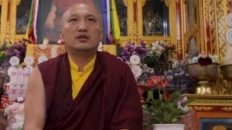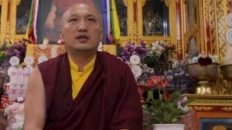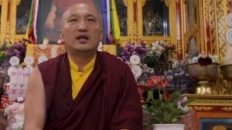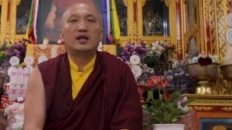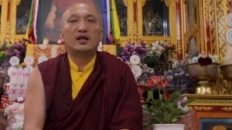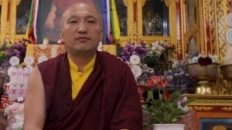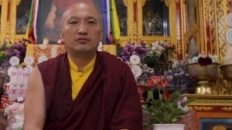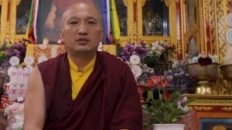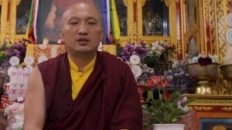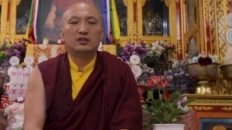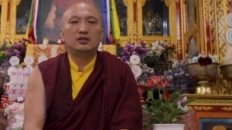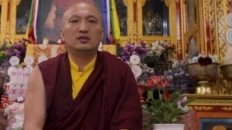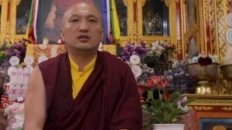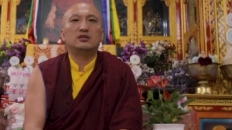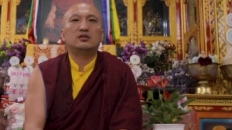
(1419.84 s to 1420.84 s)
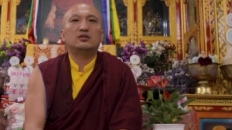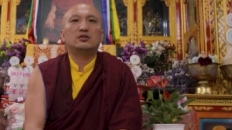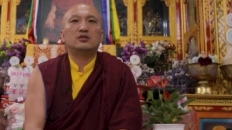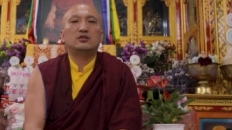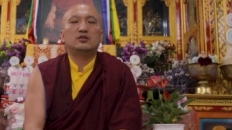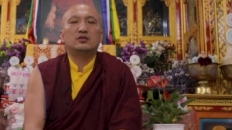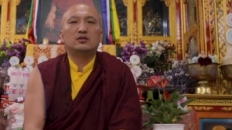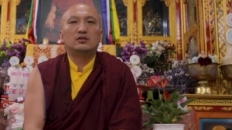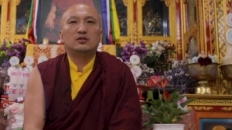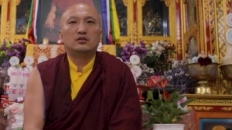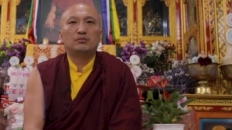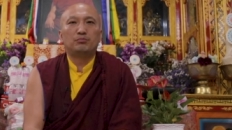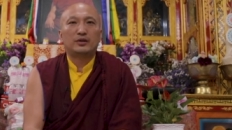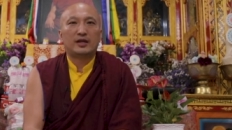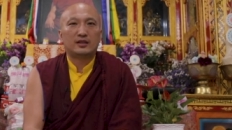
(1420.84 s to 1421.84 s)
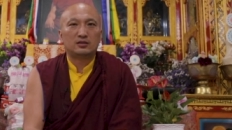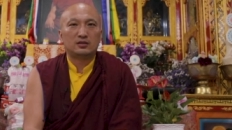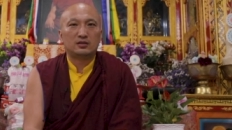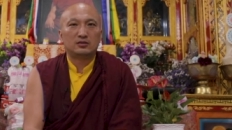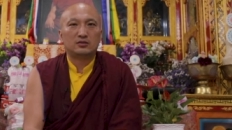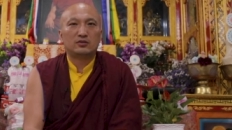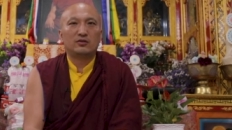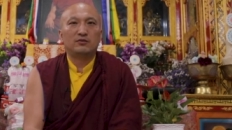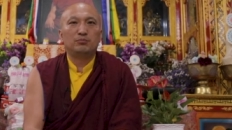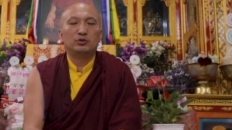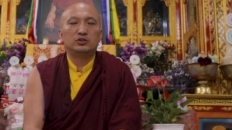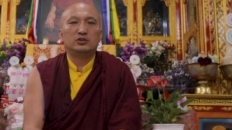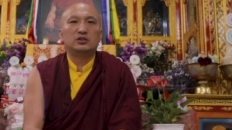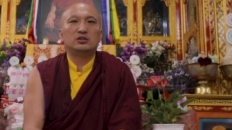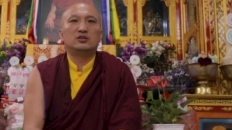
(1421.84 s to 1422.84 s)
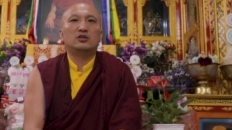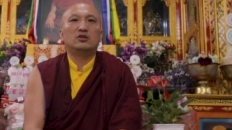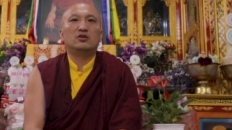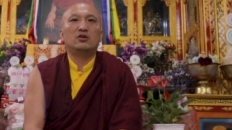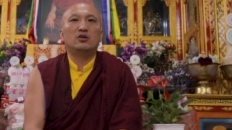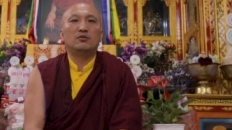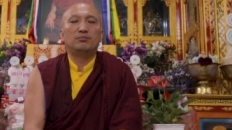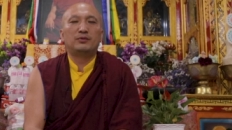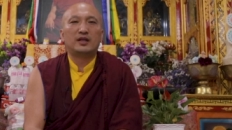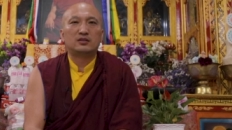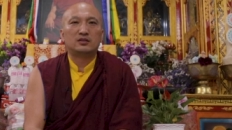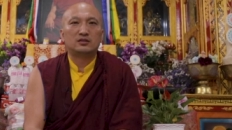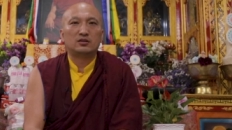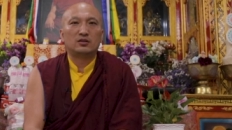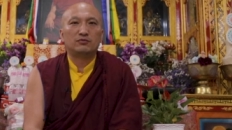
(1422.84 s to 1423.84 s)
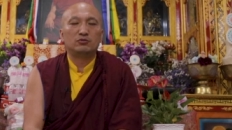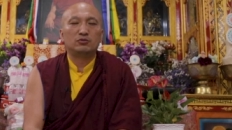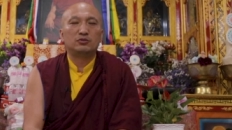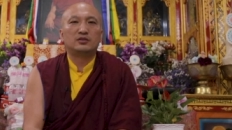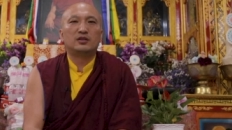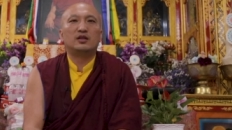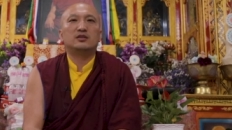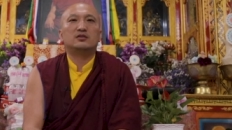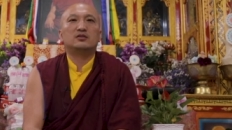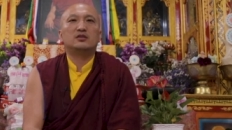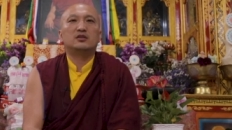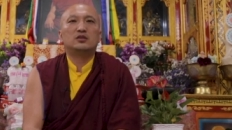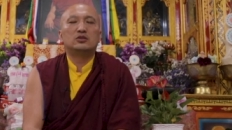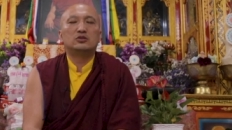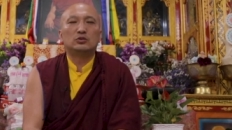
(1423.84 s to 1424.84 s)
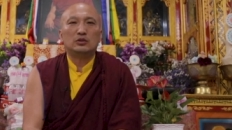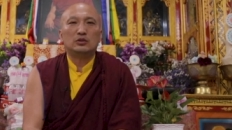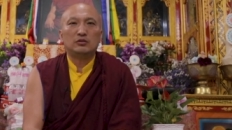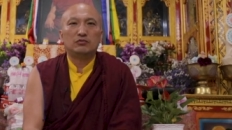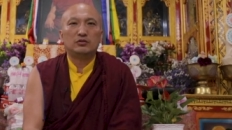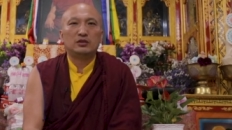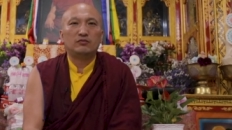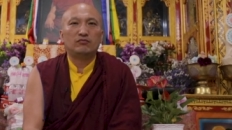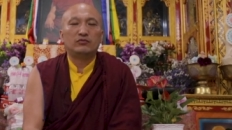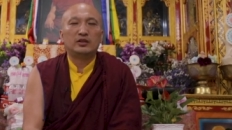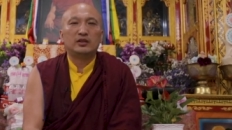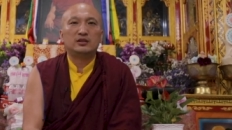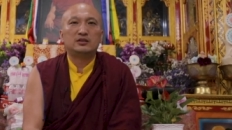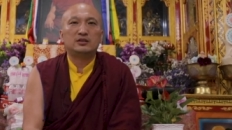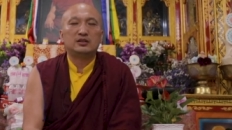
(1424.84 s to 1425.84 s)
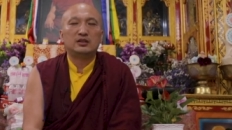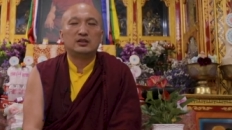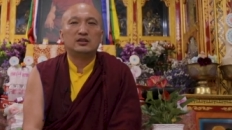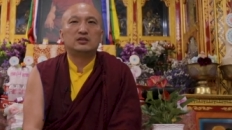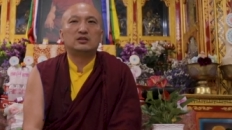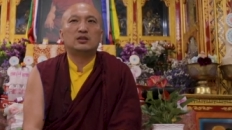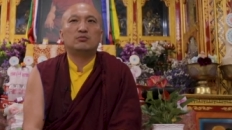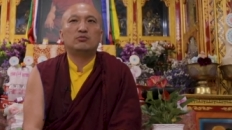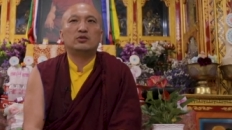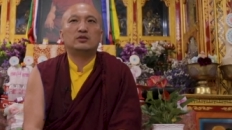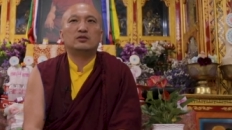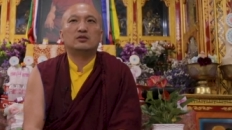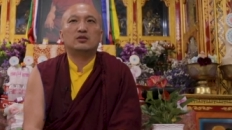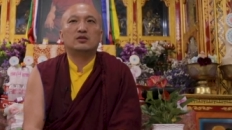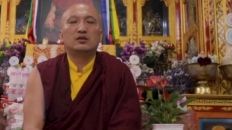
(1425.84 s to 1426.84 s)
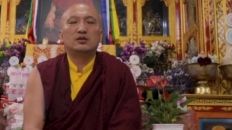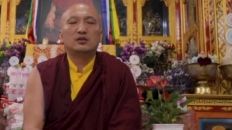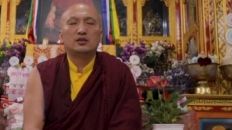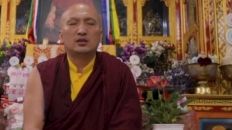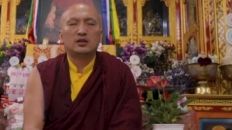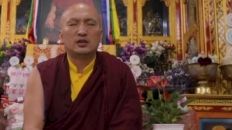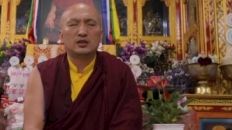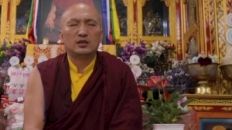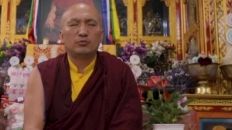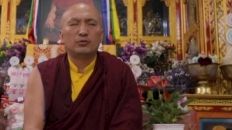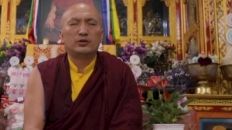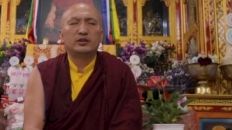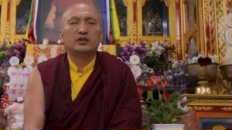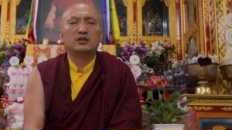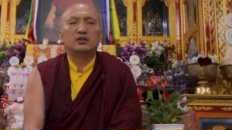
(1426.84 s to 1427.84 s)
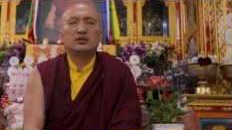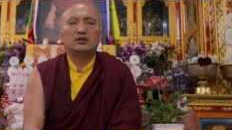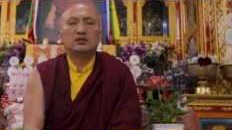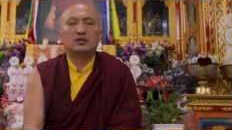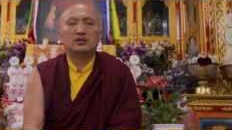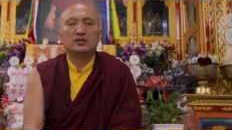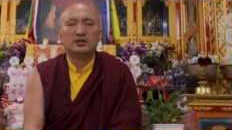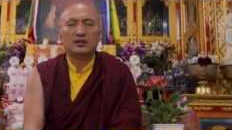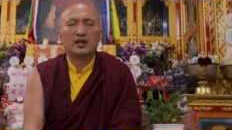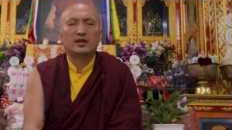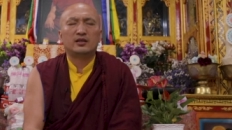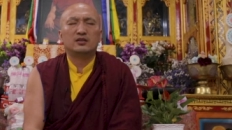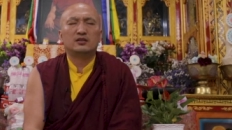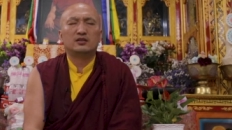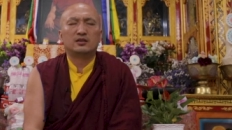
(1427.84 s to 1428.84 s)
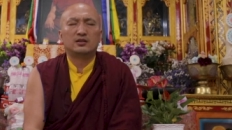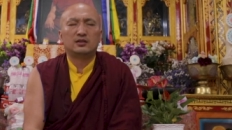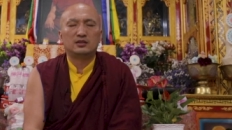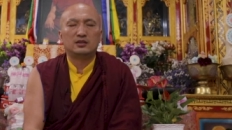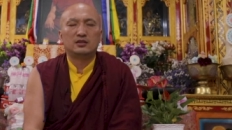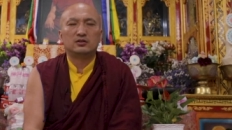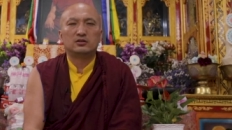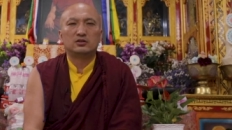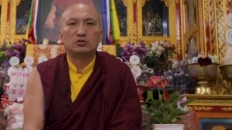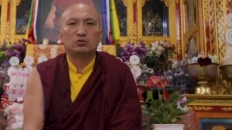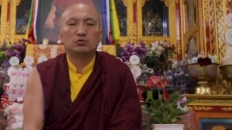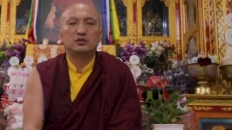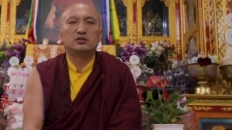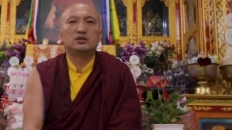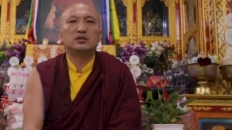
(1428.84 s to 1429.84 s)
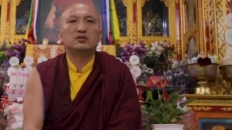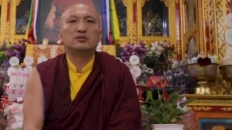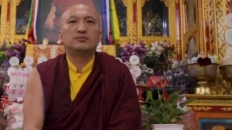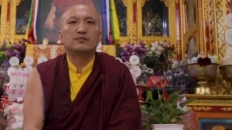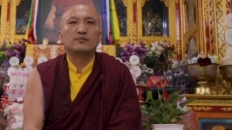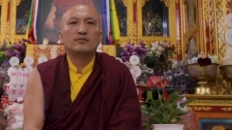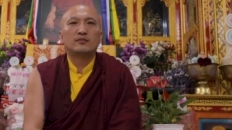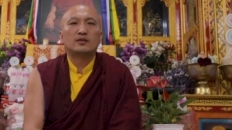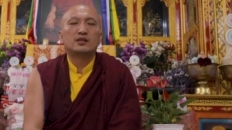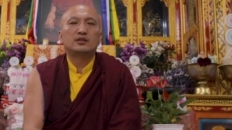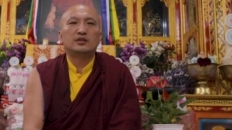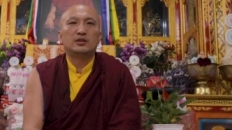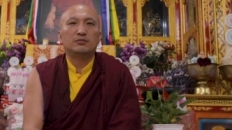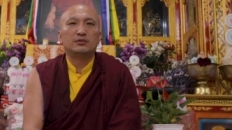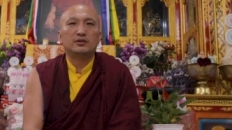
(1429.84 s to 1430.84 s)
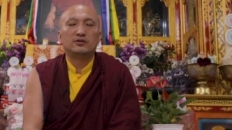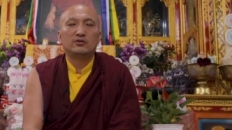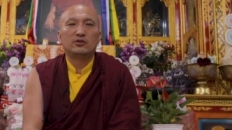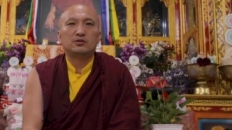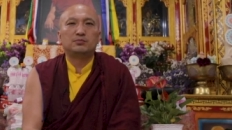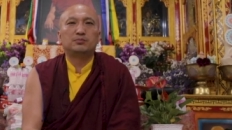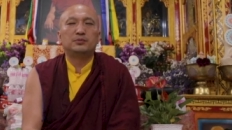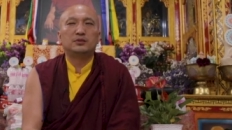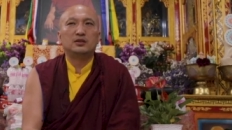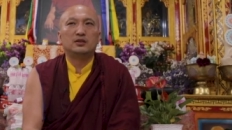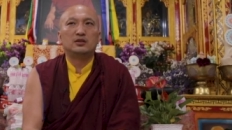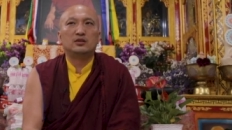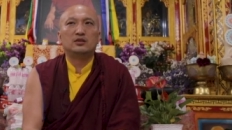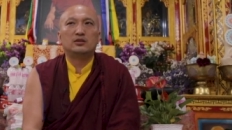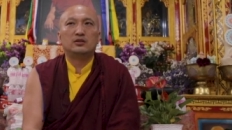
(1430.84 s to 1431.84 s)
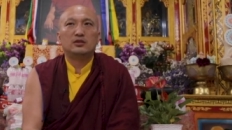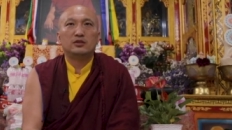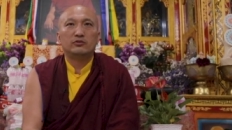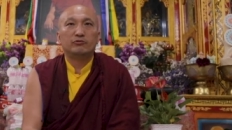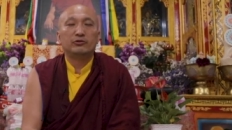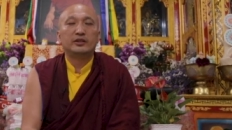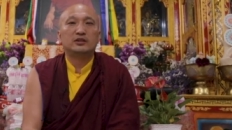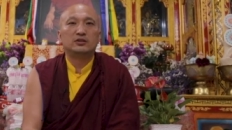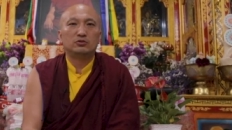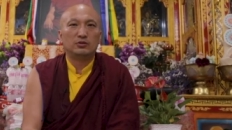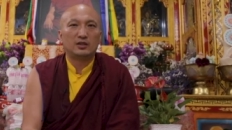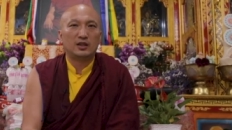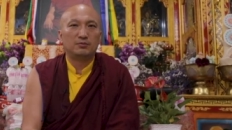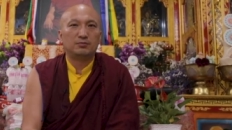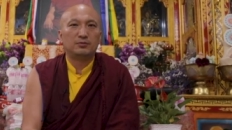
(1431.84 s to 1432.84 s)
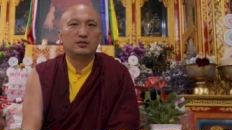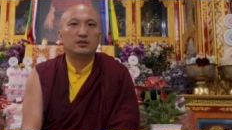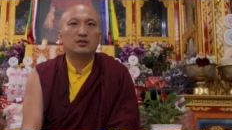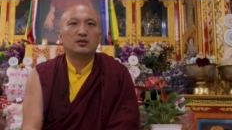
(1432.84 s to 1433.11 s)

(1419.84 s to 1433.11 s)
have the practice of bodhicitta or practice of good heart, so even if they see someone in a very dire critical situation, they will not be ready to help.